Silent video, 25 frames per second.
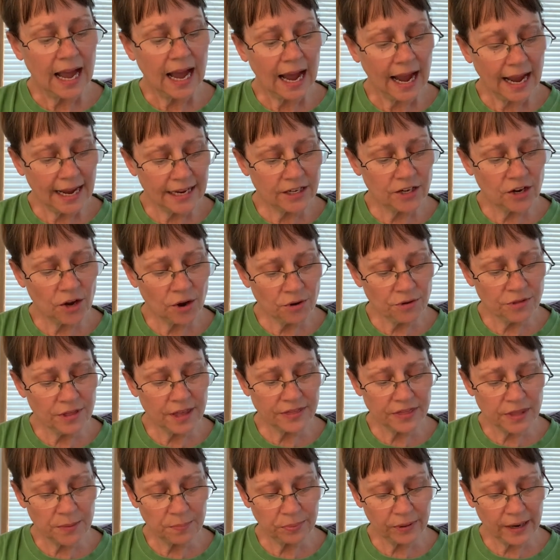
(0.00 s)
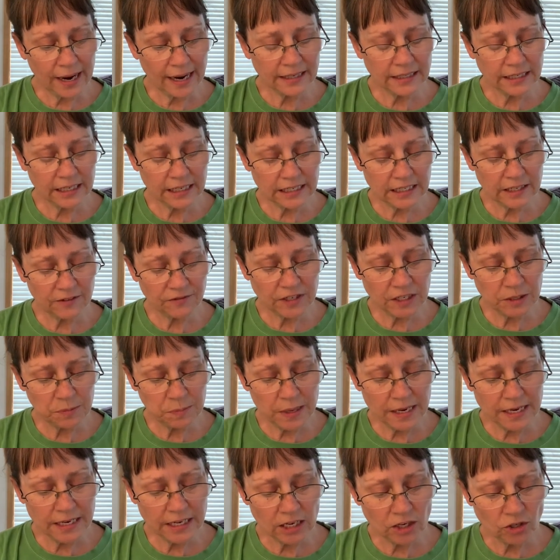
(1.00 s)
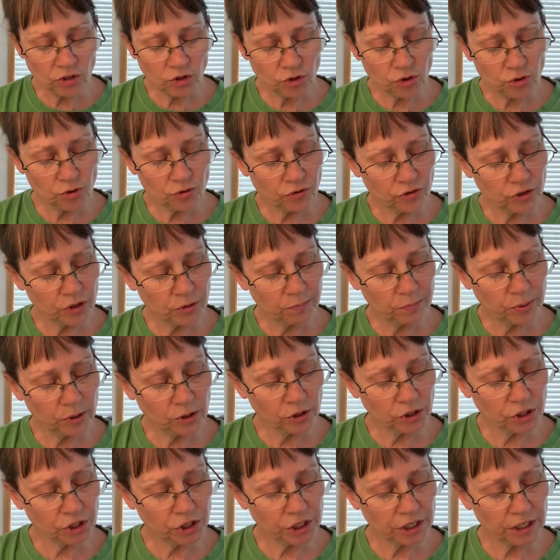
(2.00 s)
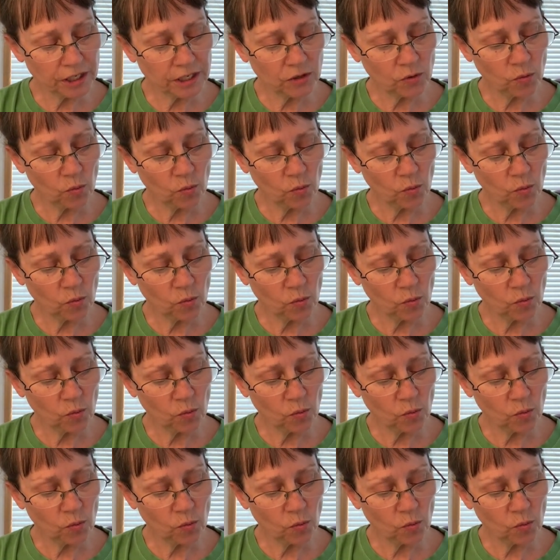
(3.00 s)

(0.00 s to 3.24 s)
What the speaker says: I know that the practice of speaking truth to bullshit